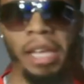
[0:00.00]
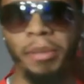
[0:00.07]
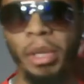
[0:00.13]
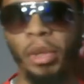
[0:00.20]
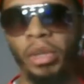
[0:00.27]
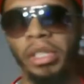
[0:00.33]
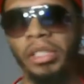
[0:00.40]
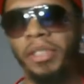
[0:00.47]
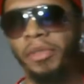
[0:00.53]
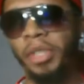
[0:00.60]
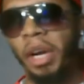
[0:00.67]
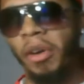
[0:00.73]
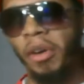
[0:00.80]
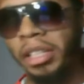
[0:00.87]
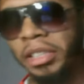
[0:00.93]
millions of
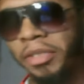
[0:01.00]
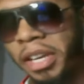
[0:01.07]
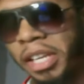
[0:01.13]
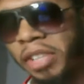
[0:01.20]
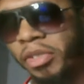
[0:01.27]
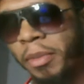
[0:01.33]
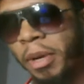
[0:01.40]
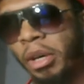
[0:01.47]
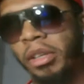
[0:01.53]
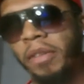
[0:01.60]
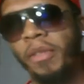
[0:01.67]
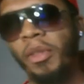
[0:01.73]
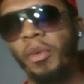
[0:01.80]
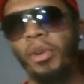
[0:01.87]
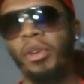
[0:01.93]
J-Rocc fans from all
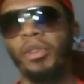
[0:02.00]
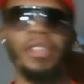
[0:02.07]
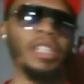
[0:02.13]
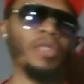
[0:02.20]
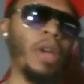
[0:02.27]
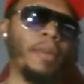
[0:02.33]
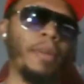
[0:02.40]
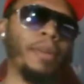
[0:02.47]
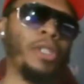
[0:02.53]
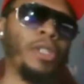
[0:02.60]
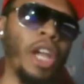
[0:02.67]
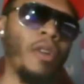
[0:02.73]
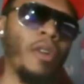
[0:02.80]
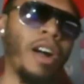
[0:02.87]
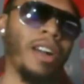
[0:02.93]
over the world? That's right, baby.
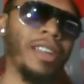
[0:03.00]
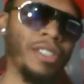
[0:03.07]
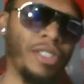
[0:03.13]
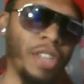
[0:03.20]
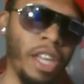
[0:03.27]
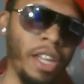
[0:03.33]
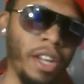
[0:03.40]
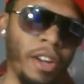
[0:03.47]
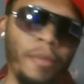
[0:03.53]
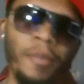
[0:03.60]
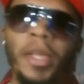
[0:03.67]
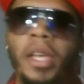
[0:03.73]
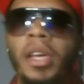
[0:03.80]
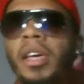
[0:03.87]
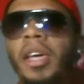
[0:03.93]
J-Rocc is here,
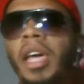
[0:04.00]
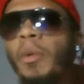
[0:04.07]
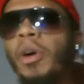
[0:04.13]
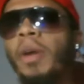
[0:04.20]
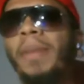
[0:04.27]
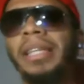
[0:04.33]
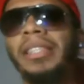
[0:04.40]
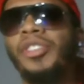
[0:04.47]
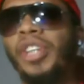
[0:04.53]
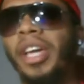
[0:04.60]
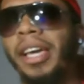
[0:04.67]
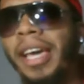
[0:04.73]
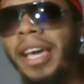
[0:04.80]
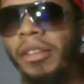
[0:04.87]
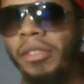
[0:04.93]
and we're about to
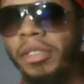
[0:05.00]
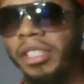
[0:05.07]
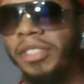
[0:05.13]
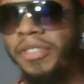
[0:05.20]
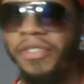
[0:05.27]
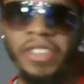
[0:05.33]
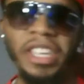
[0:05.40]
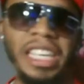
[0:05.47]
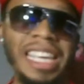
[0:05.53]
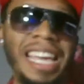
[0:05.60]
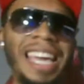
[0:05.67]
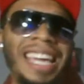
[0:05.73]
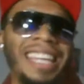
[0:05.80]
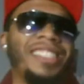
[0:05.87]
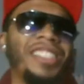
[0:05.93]
check out this
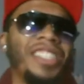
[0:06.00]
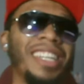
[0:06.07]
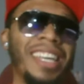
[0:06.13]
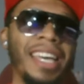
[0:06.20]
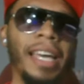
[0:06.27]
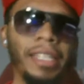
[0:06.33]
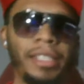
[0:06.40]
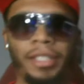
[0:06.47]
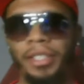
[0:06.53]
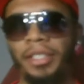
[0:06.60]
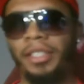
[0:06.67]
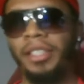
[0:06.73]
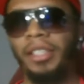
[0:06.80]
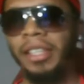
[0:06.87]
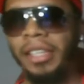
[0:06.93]

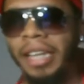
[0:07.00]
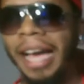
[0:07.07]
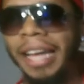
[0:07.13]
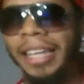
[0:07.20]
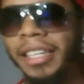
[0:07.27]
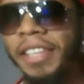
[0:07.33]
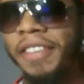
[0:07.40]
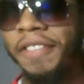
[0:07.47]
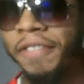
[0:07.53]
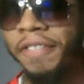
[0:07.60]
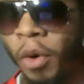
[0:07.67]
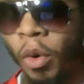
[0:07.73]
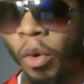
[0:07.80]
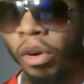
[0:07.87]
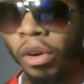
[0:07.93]
VHS
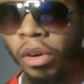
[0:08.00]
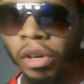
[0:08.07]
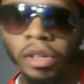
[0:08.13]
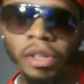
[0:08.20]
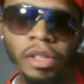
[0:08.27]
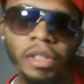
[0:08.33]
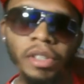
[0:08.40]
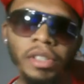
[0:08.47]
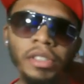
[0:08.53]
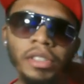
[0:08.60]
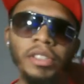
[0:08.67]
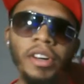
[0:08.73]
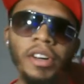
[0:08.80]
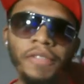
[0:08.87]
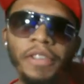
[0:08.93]
94
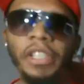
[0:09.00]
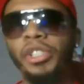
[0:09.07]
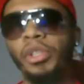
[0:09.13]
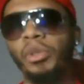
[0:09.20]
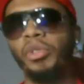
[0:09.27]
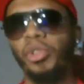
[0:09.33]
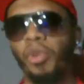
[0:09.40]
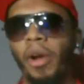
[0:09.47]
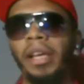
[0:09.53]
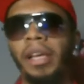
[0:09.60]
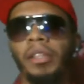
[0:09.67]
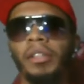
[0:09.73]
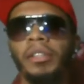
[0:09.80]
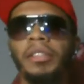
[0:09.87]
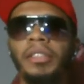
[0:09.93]
official trailer.
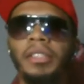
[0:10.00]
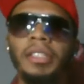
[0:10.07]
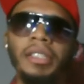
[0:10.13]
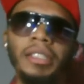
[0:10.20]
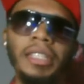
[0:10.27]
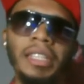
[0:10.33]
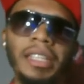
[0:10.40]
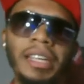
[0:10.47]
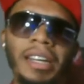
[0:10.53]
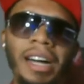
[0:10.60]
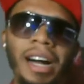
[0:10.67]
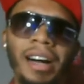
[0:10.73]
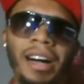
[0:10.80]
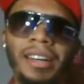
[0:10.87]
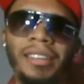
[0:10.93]

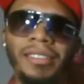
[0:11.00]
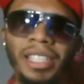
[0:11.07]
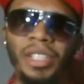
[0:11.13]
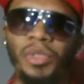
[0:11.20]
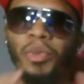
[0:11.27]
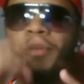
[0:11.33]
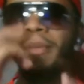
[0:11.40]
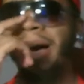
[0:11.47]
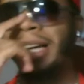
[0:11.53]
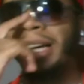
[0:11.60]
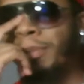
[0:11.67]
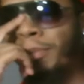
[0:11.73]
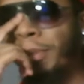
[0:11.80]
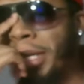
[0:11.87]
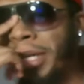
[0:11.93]
This
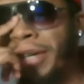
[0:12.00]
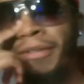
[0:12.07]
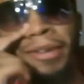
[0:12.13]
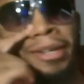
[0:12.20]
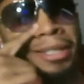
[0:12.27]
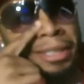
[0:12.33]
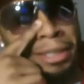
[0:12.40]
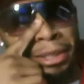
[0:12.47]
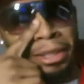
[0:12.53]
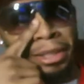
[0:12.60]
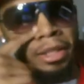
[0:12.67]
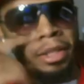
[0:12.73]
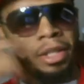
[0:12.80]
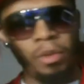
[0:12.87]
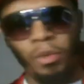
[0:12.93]
reminds me of,
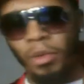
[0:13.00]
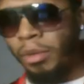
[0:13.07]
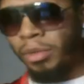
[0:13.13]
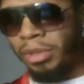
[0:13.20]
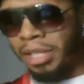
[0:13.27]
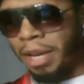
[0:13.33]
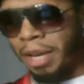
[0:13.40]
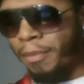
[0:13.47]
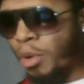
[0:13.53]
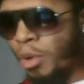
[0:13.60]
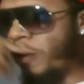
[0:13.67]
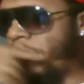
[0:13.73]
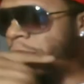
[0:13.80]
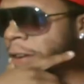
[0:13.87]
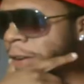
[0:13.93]
what was that
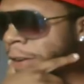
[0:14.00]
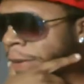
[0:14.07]
movie?